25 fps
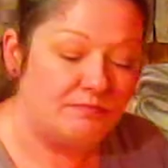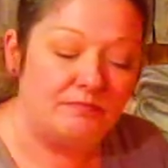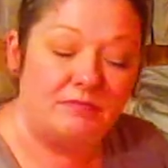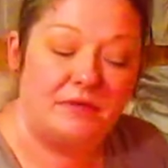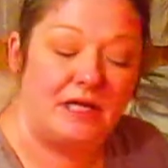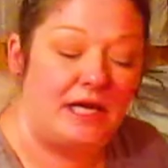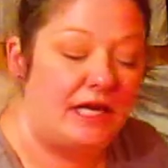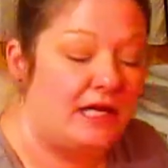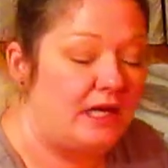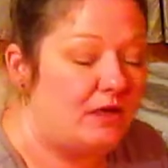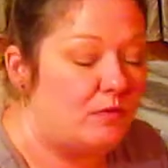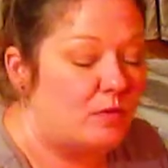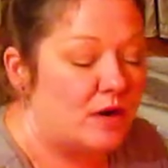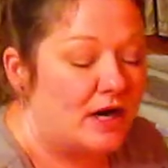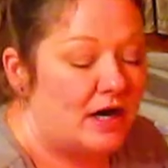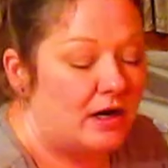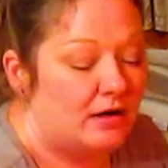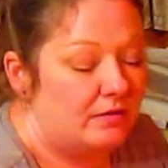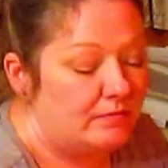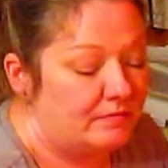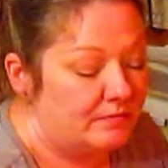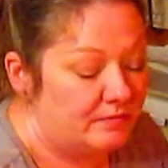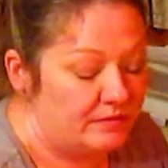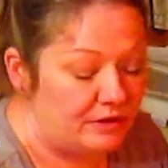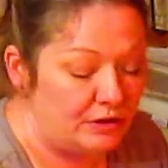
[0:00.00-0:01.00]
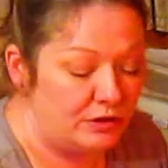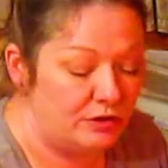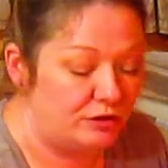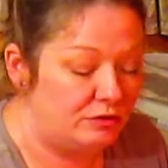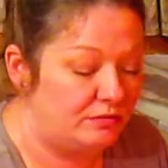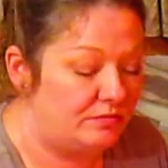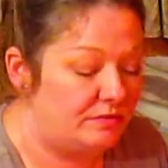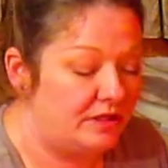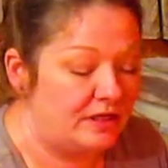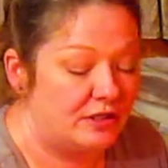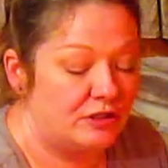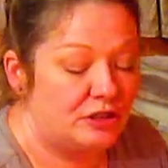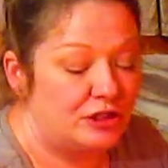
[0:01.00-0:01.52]
anywhere.
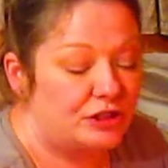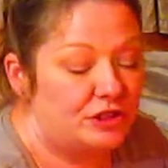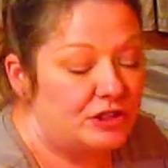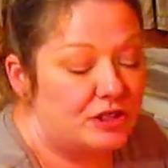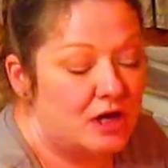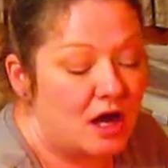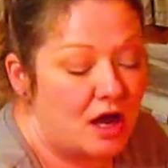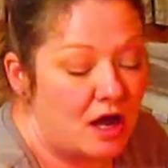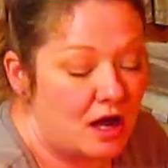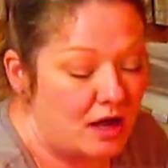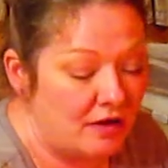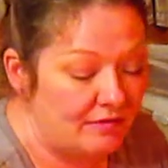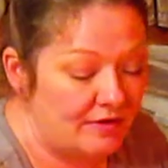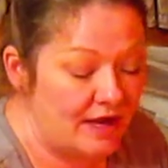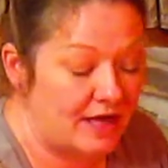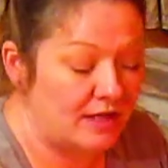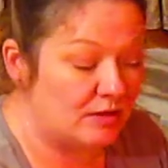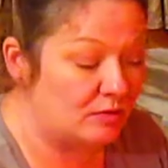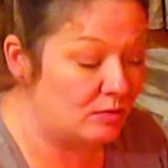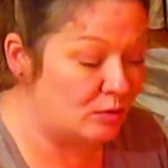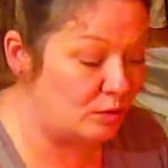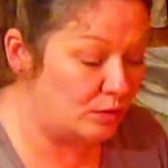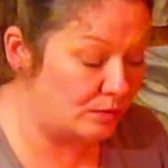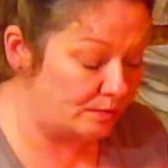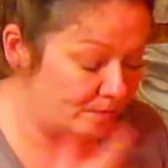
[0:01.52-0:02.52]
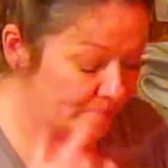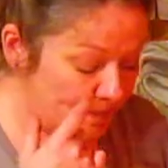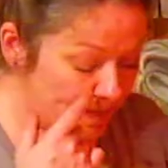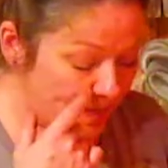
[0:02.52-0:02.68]
They're just not available.